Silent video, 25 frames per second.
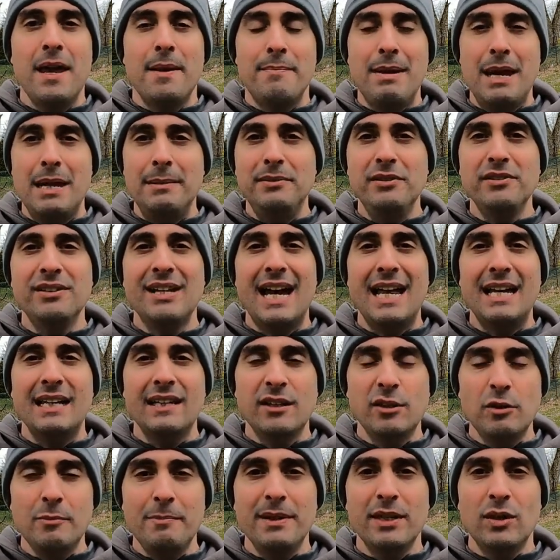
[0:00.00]
maybe you got a
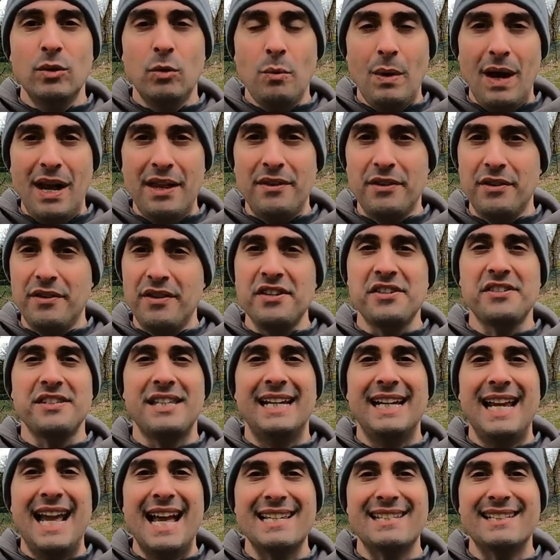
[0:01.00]
little bit of weather, this
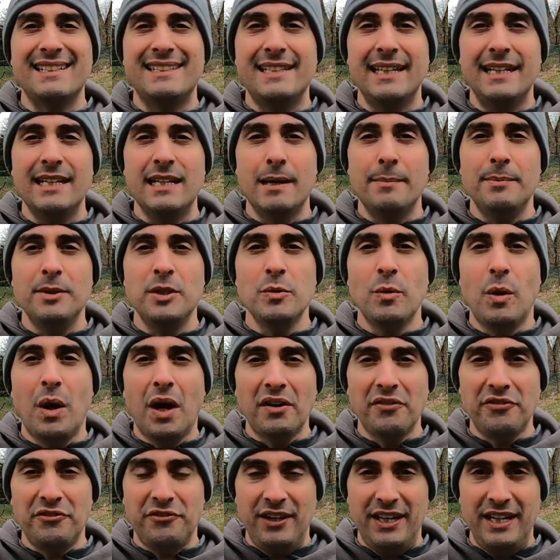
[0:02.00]
thing has a
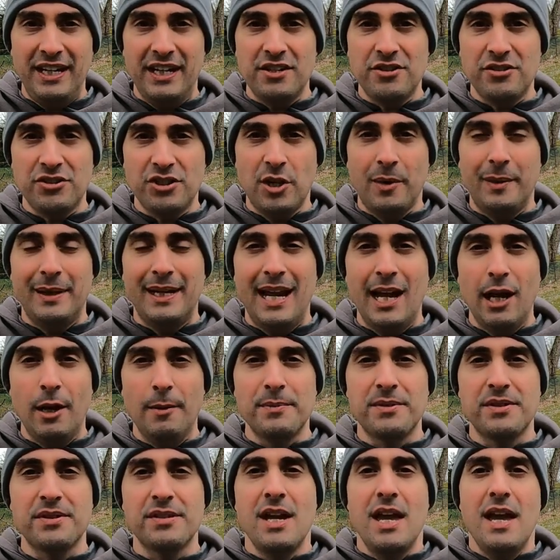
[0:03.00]
DWR finish, so it
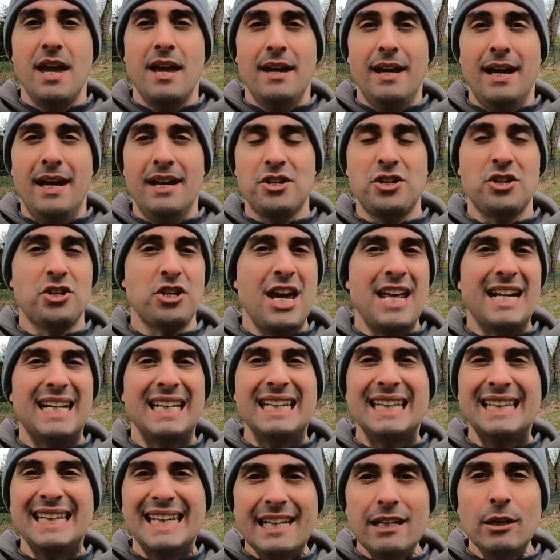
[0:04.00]
helps uh, shed
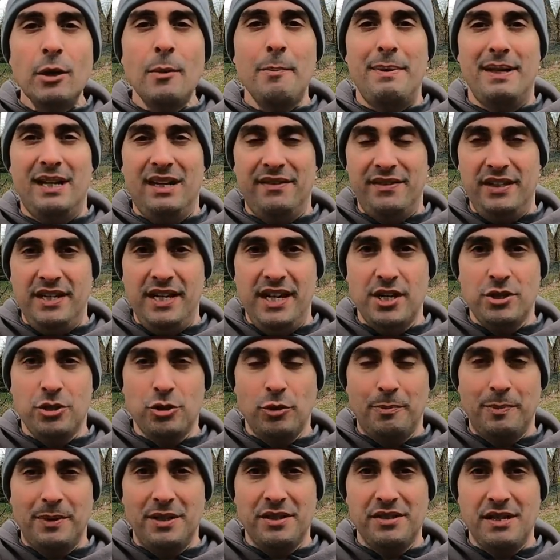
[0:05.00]
a little bit of
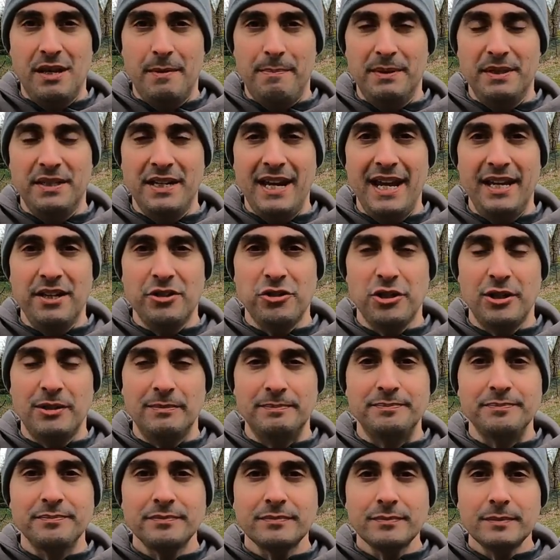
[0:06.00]
initial
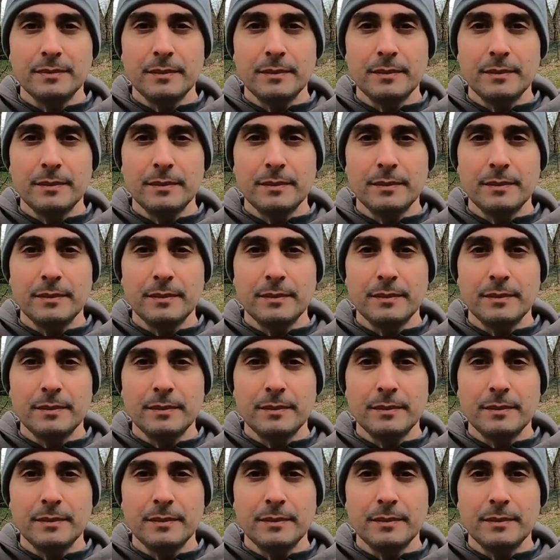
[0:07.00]
precipitation